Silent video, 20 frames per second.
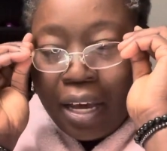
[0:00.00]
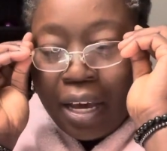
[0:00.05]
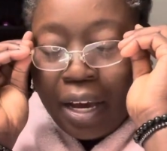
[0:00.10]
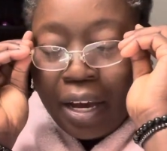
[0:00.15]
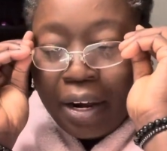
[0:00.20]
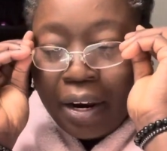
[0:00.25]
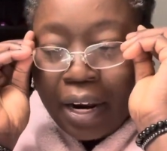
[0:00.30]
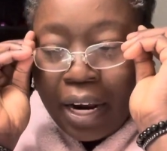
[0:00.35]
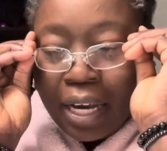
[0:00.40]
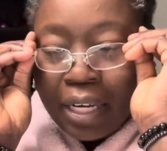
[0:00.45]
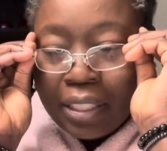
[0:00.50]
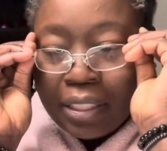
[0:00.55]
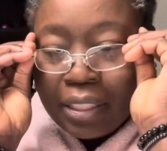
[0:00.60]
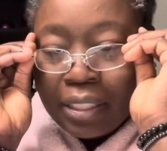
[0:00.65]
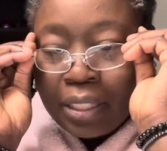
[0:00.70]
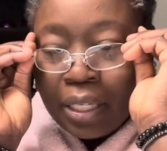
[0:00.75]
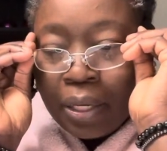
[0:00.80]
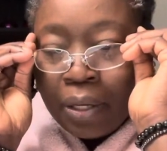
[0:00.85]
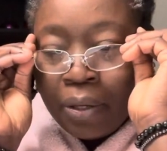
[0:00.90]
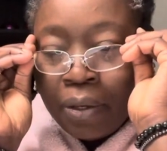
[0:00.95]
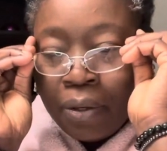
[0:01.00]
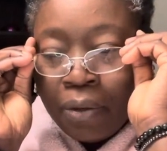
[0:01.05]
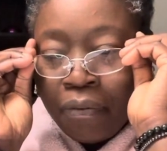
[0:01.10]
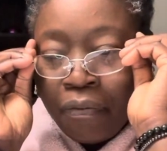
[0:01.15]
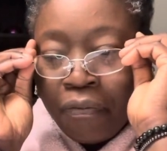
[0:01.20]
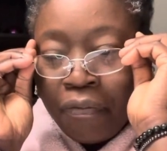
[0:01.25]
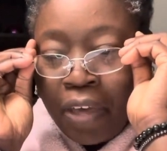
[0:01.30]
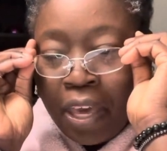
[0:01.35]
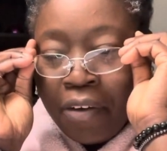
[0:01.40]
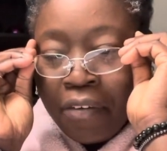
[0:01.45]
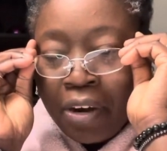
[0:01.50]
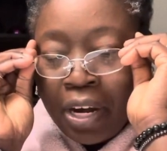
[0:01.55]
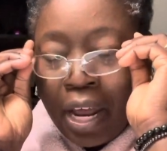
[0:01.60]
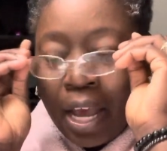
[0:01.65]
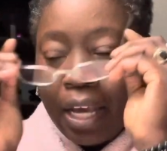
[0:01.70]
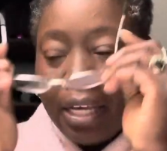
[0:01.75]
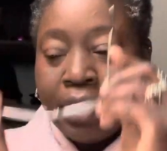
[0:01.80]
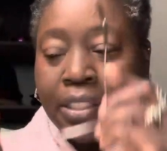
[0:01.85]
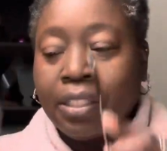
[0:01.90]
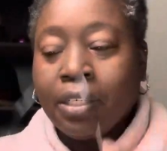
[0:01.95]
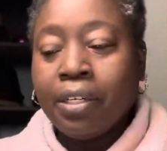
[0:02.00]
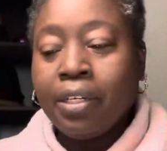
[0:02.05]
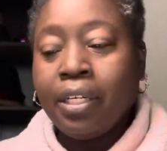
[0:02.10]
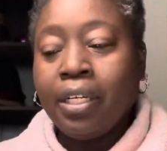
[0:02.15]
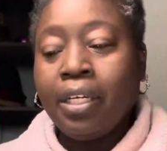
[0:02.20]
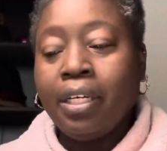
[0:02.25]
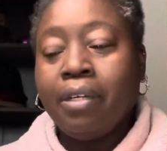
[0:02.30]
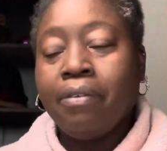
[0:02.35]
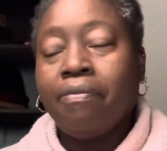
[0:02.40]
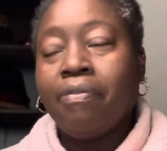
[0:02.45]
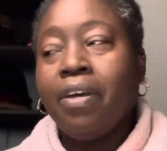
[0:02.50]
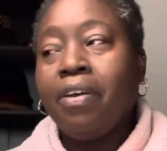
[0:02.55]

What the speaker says: All right. So, favorite ice cream.